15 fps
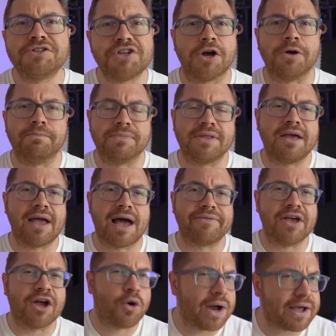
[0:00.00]
So, there you
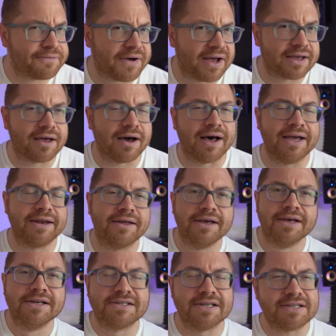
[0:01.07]
have it, a quickfire guide
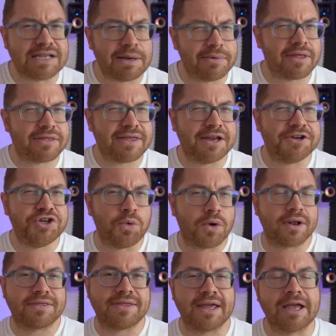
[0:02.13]
to some of the things you
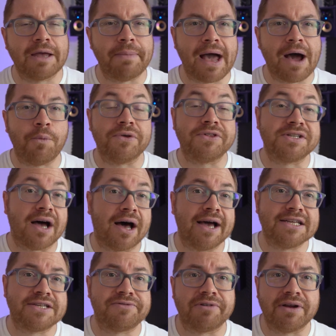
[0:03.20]
want to think about with
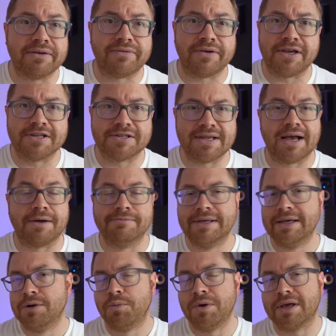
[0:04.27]
tyres for EVs. Now,
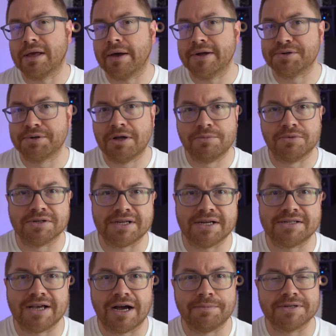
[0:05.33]
we could go into a lot more
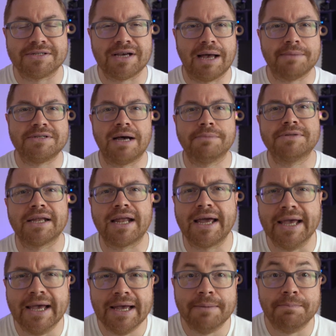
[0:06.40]
detail, but time's up
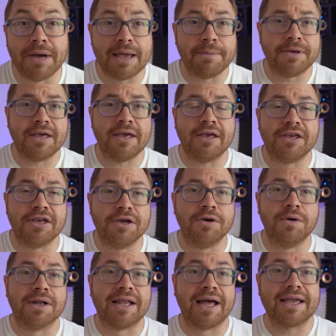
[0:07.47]
today. Maybe
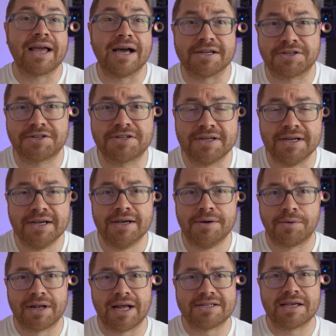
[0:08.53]
you, like us,
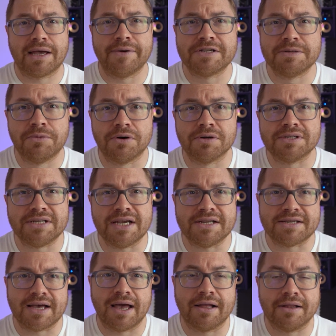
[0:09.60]
would like to go into more
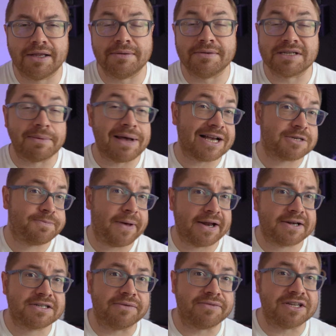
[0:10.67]
detail in some
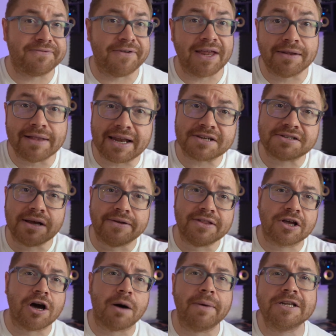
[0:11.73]
aspects of this video. Let us know in
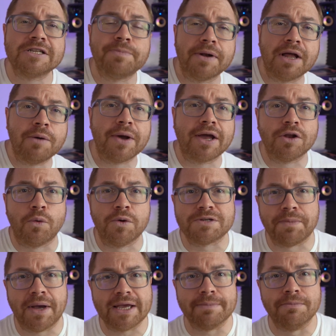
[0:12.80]
the comments below. We can
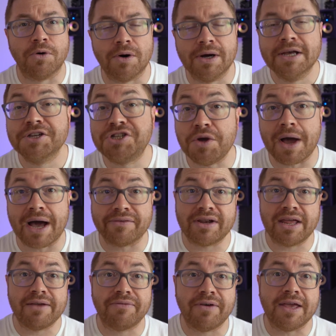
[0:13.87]
always make more. Do you have
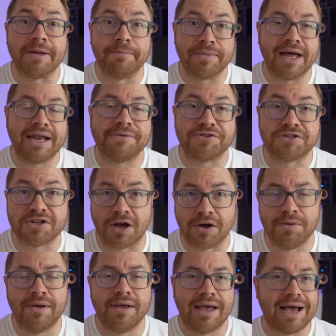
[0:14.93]
an EV? And if
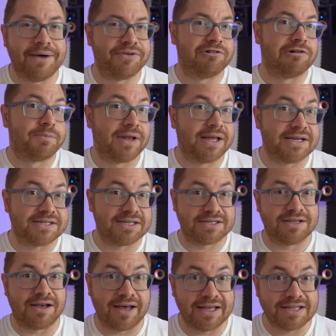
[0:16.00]
so, have you replaced the
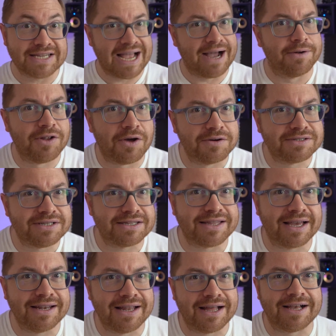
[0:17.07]
tyres? How long did
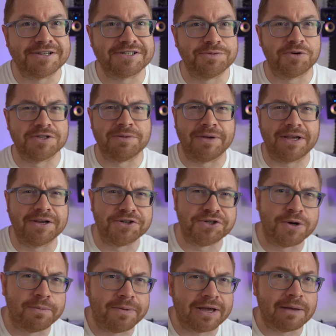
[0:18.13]
they last? And was it because
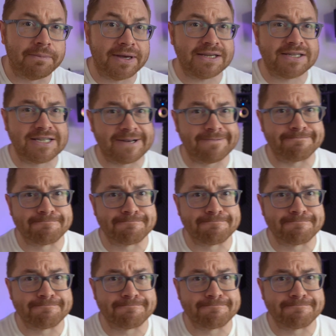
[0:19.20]
you were being a bit